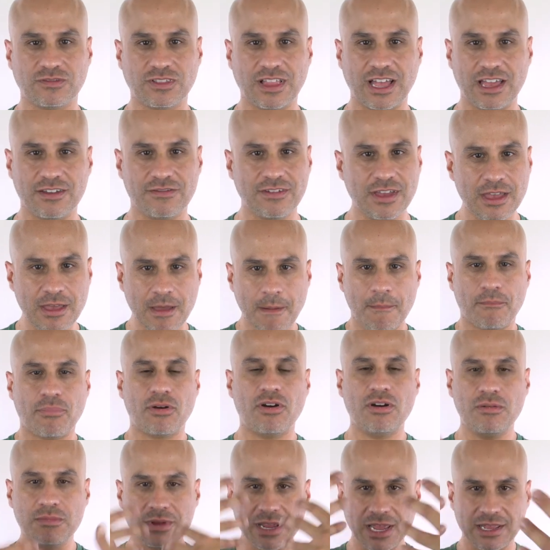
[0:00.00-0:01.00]
of life
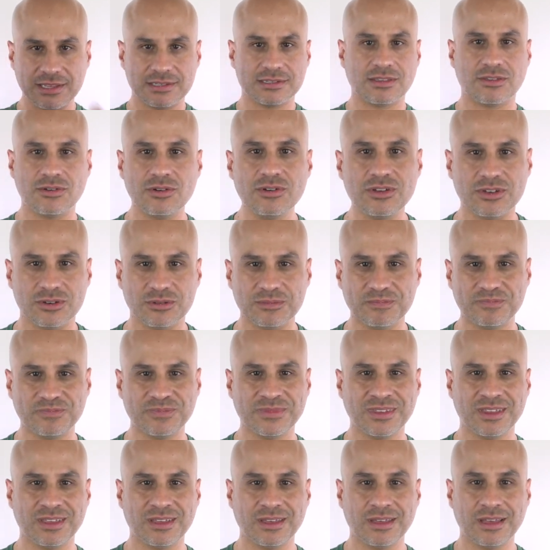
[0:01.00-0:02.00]
permeates through you.
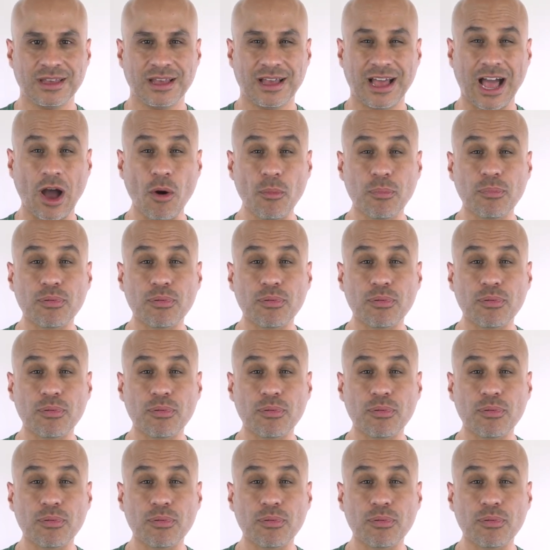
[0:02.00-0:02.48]
How